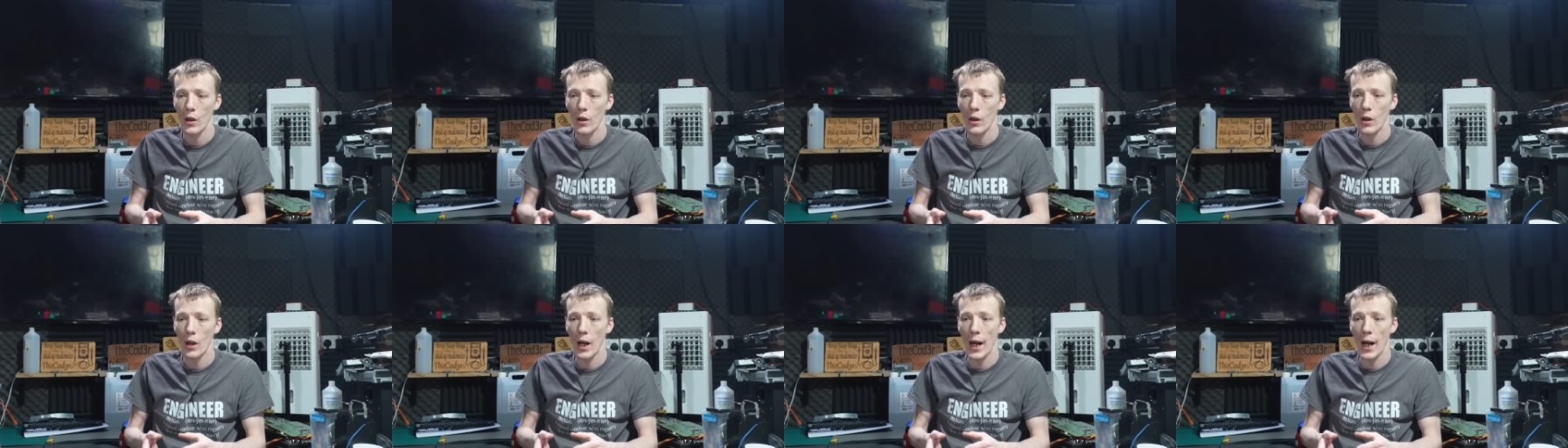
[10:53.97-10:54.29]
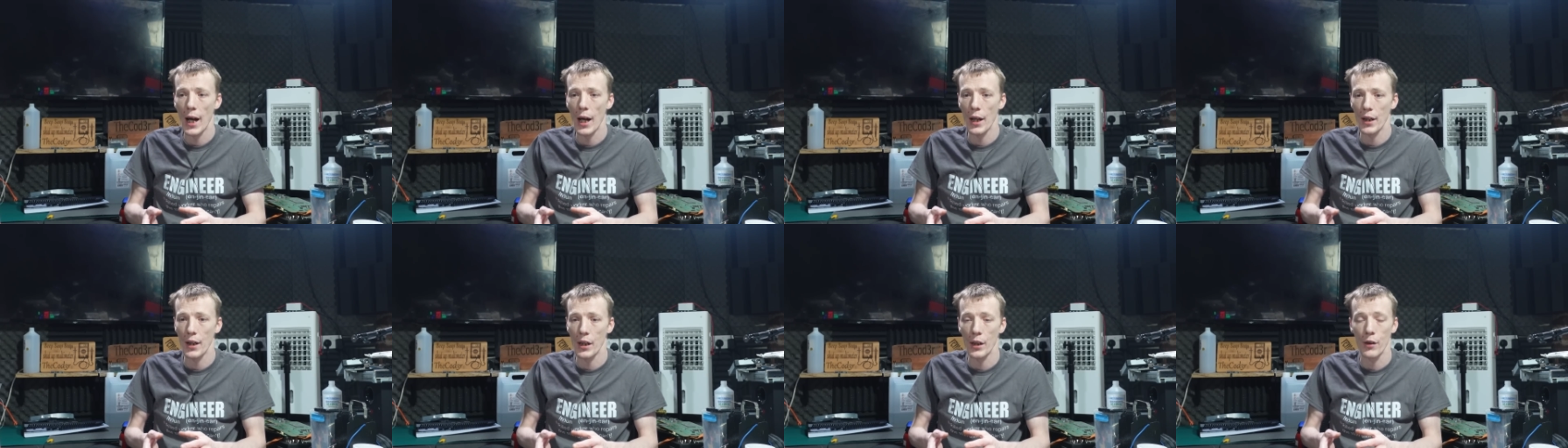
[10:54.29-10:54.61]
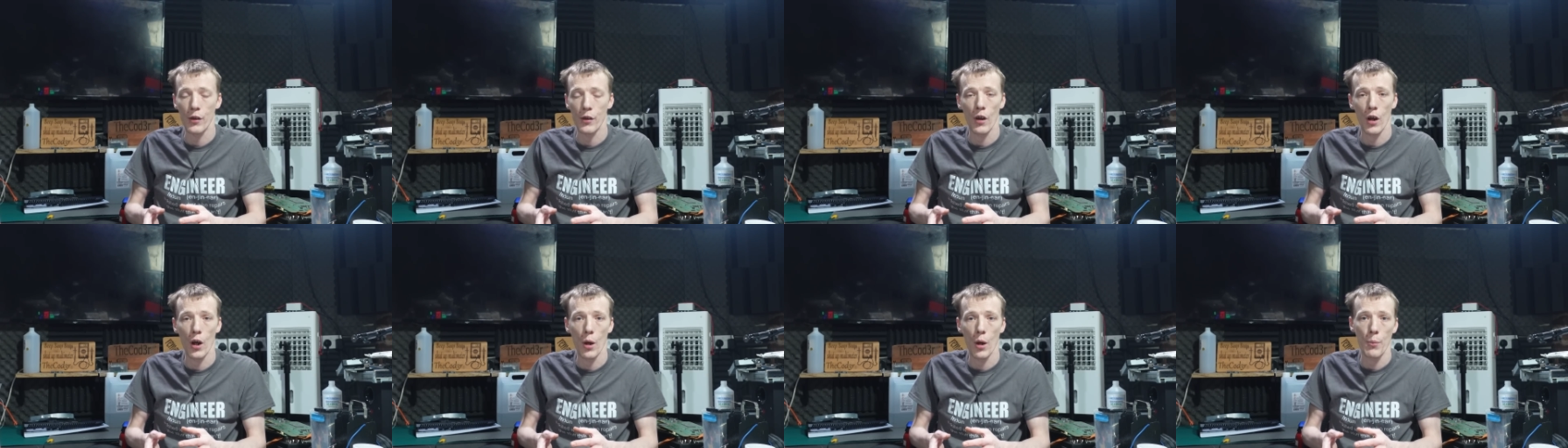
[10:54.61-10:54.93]
and in
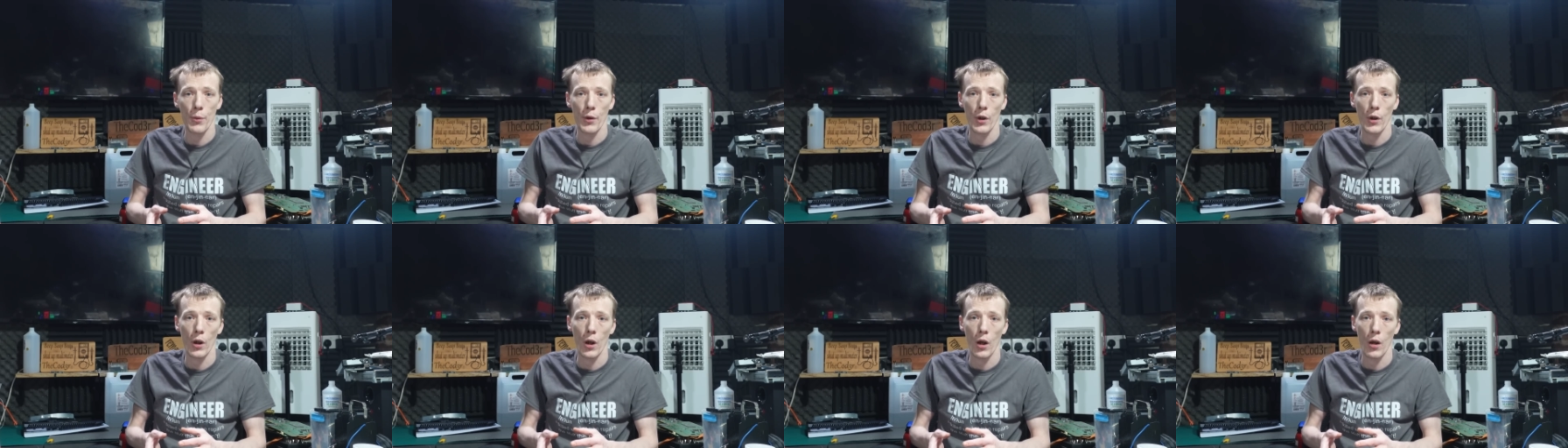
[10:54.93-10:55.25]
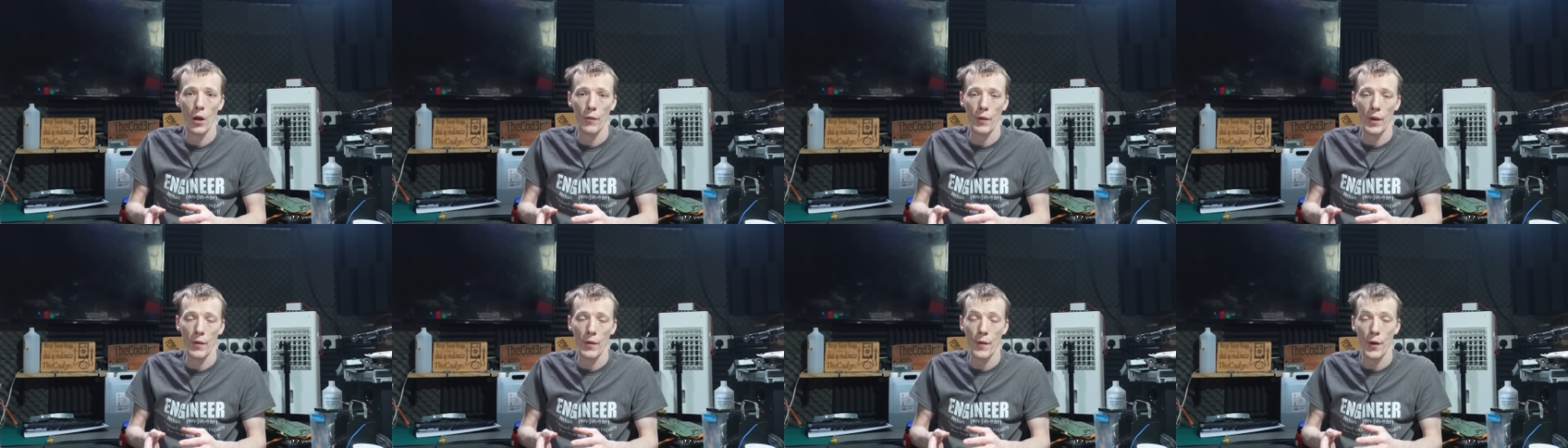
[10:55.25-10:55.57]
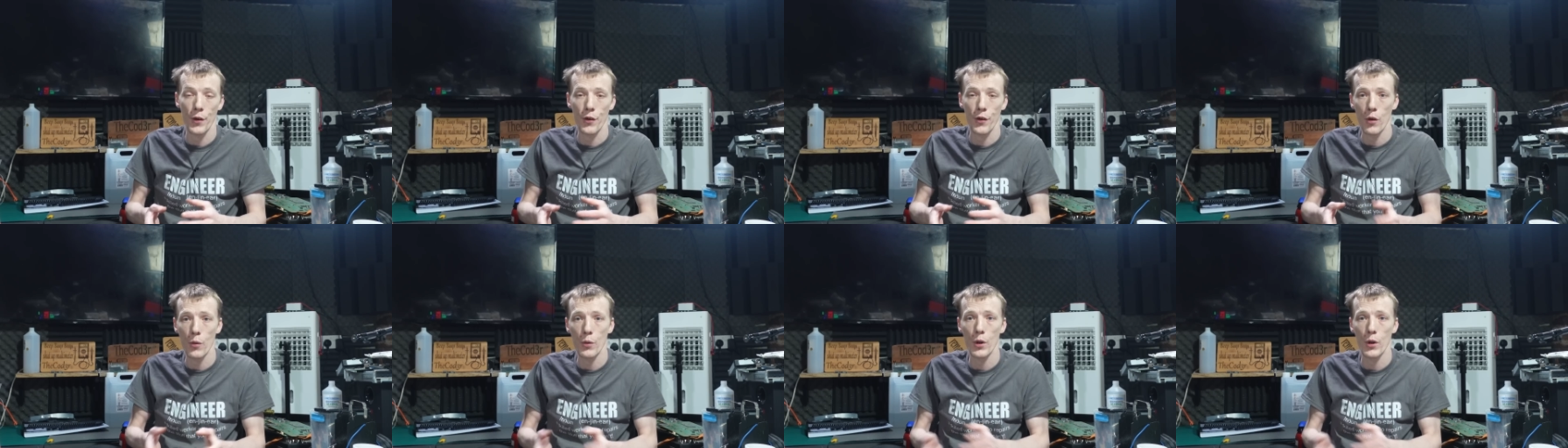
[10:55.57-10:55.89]
terms of if
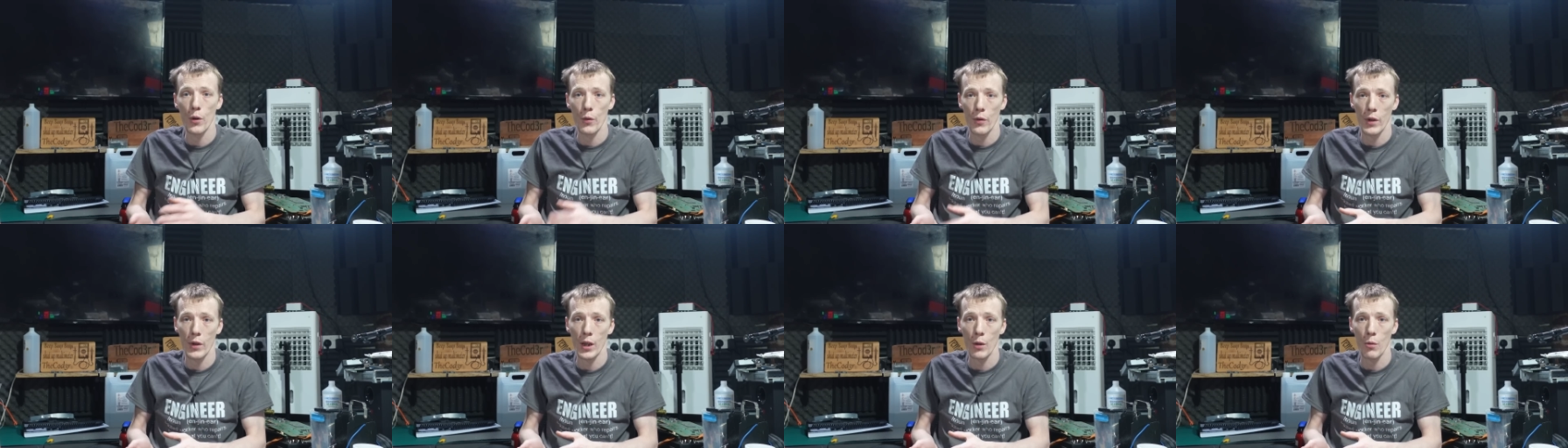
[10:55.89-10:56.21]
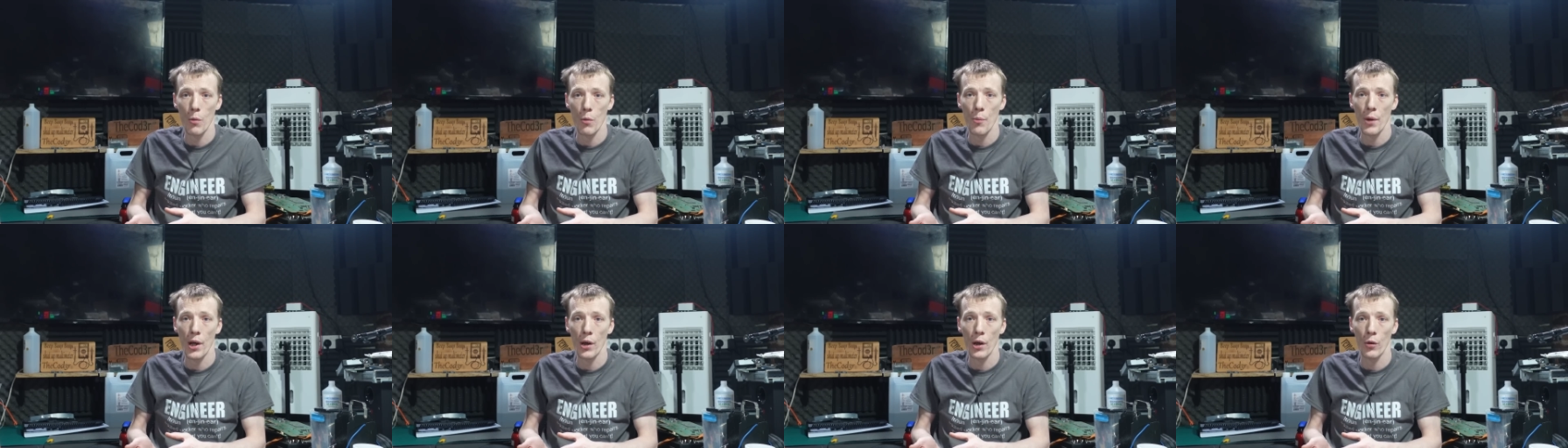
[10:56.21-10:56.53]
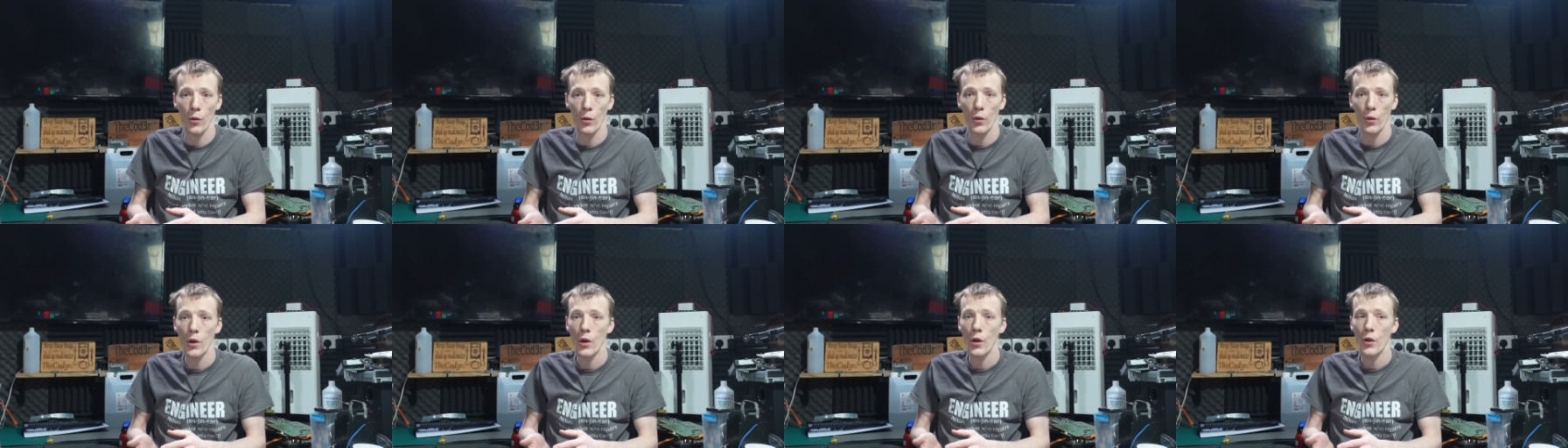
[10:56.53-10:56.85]
they do use liquid
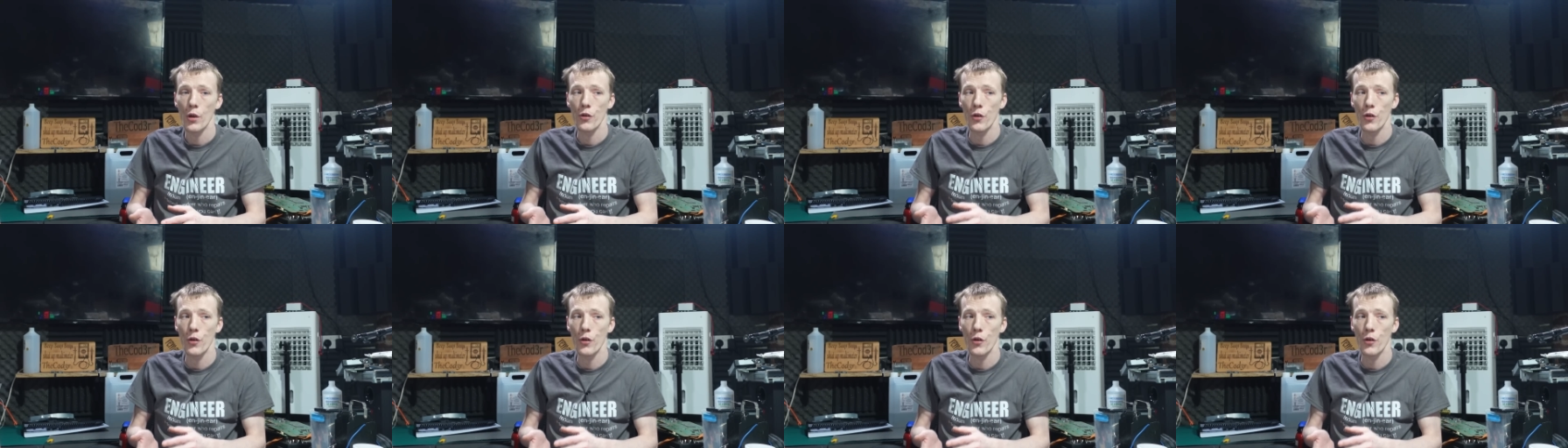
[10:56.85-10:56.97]
metal,